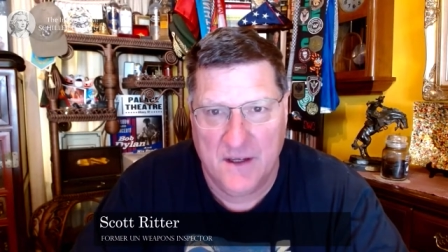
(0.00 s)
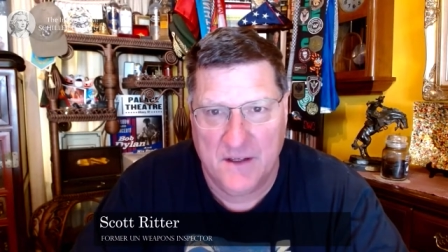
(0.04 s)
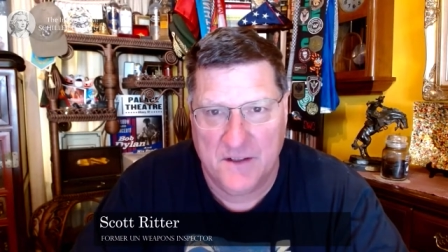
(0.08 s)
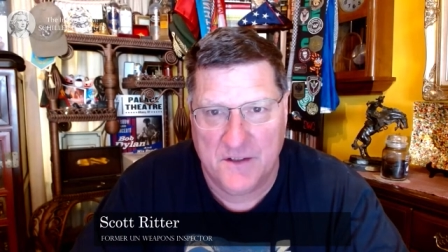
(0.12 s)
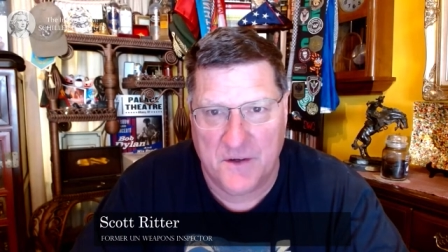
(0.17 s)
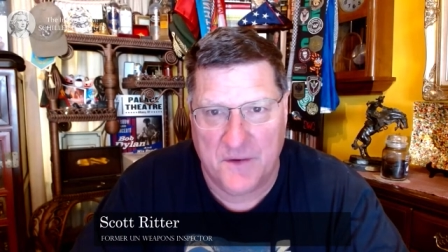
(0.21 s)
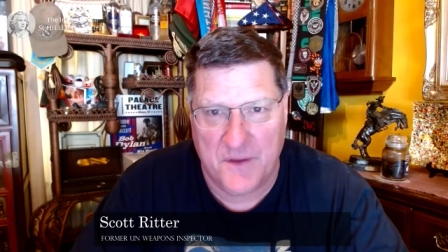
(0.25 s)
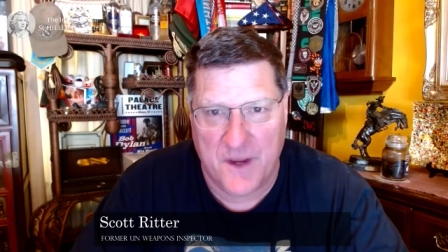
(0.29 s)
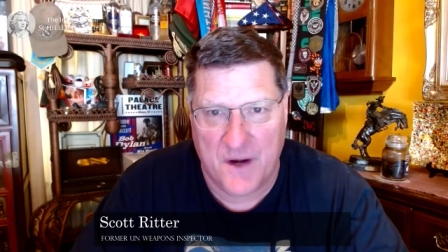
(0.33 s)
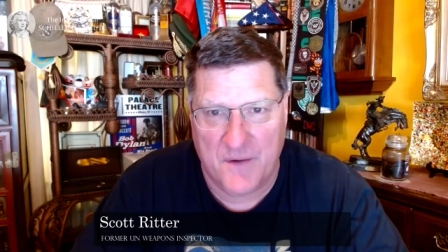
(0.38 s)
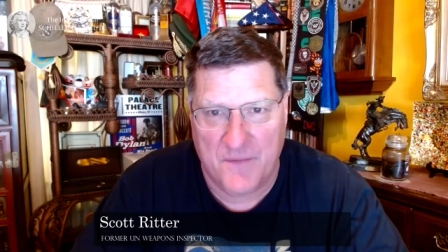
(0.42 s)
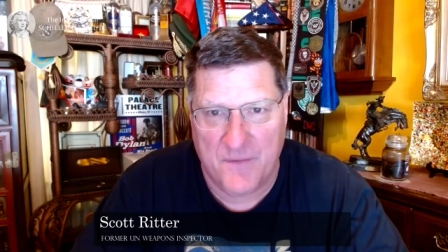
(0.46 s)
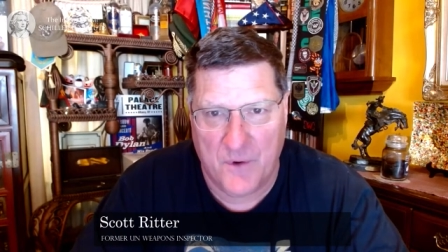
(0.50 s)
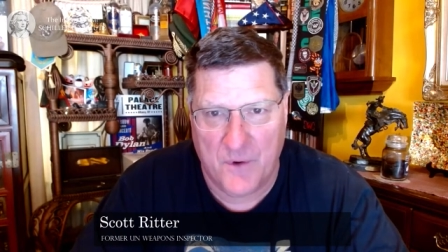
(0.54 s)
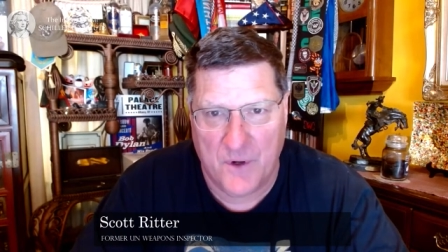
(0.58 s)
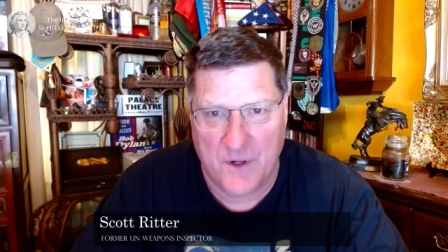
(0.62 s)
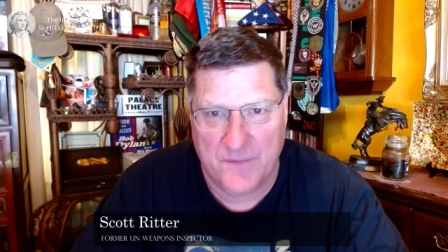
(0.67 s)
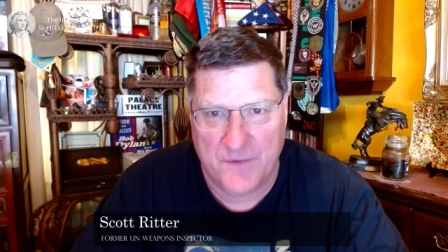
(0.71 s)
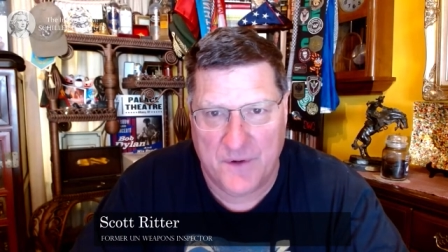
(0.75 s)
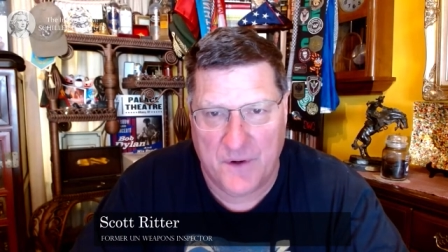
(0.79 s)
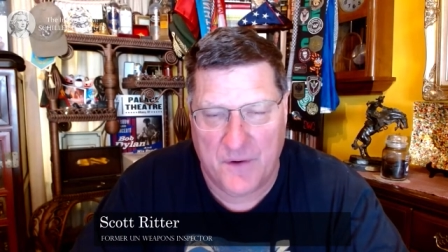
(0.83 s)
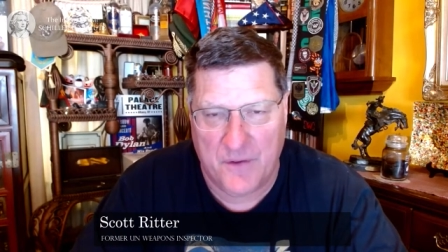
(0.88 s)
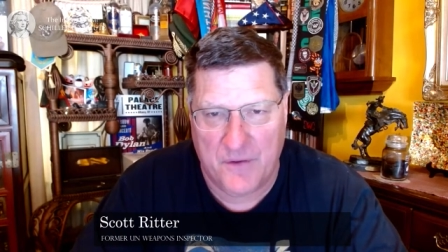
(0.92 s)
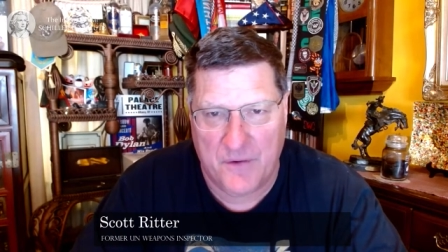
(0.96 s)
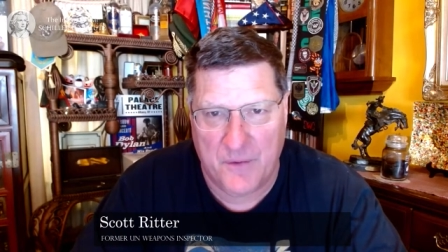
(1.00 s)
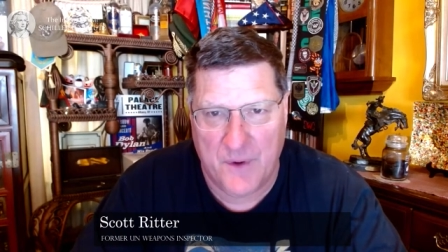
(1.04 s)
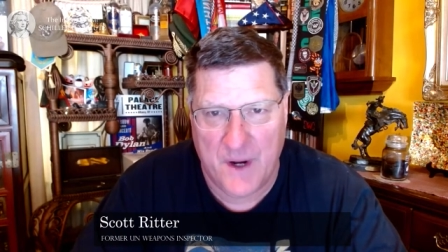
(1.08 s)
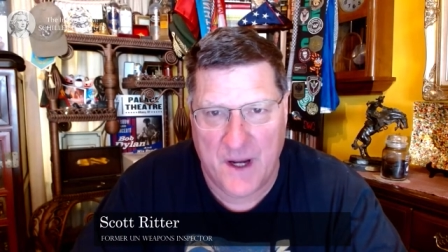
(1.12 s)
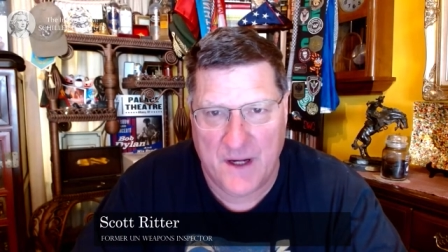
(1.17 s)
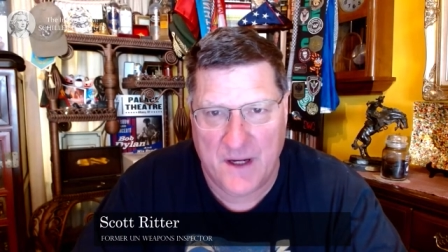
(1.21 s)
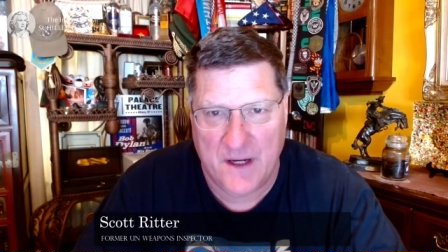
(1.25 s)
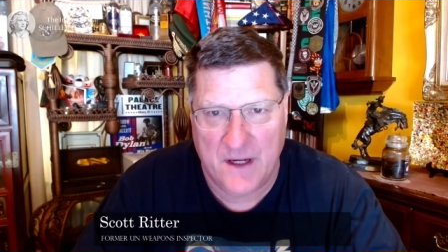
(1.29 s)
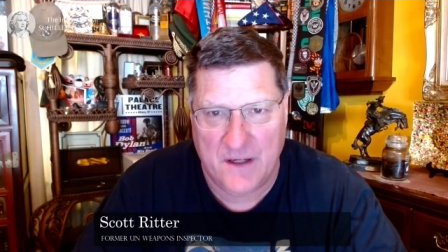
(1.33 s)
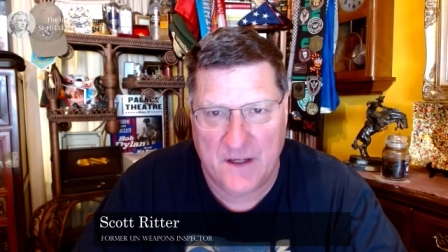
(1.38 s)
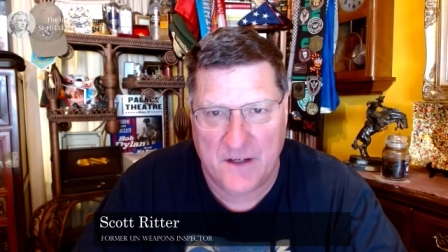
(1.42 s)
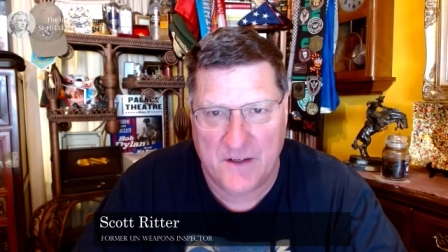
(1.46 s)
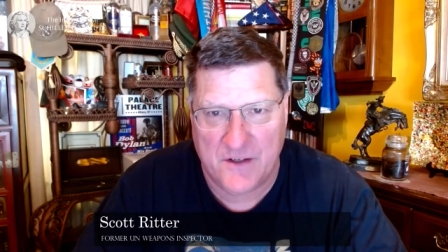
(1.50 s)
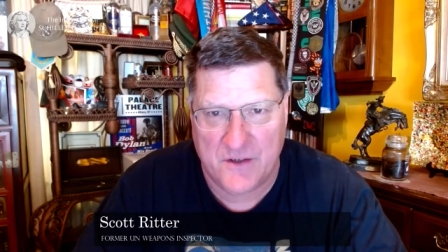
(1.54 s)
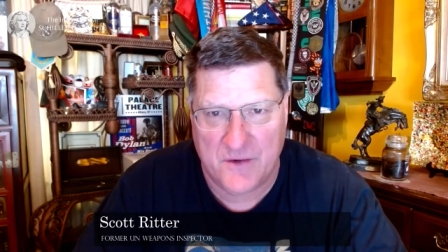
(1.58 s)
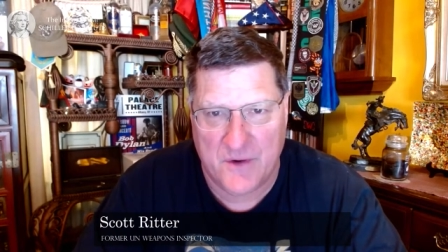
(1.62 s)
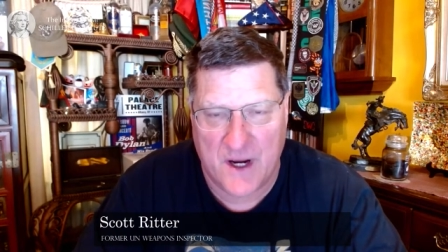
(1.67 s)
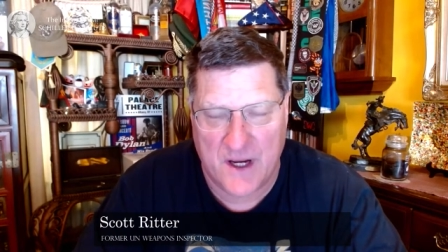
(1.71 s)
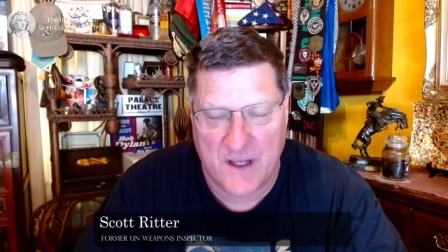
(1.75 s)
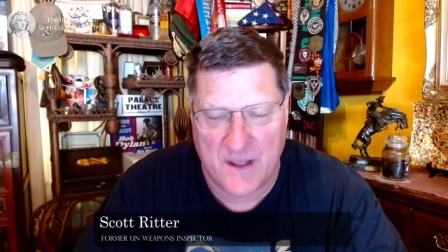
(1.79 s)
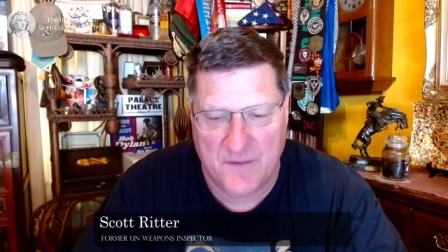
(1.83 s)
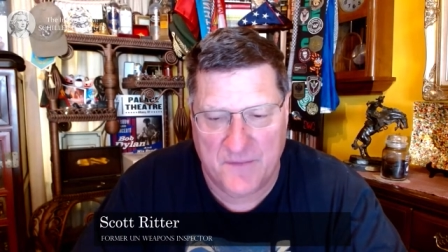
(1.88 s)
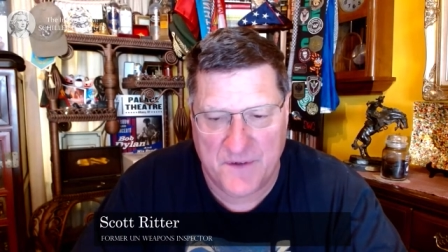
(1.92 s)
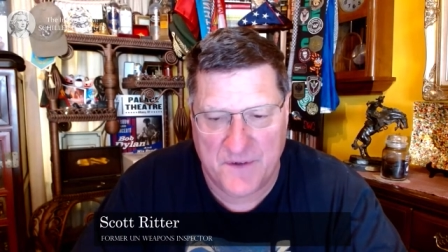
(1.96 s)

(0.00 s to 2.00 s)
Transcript: So, therefore, if you're threatening to strike